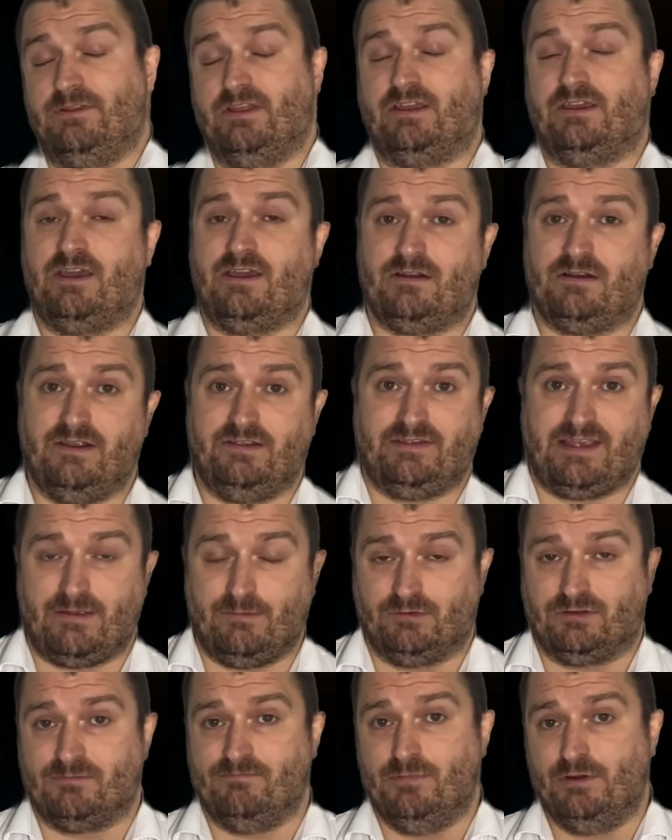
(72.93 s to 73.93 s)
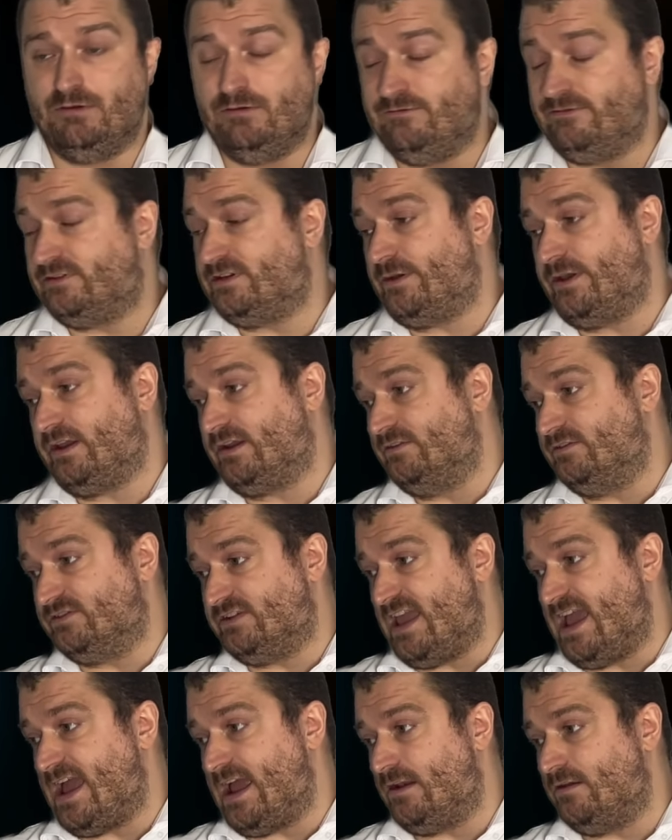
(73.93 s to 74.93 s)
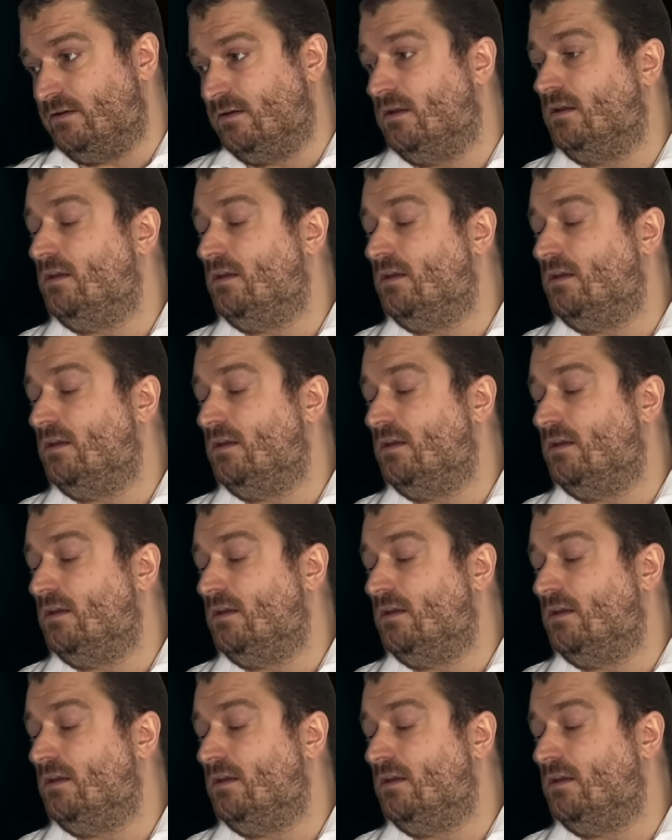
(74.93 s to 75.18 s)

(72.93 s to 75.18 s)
kernel is able to move, so it can scan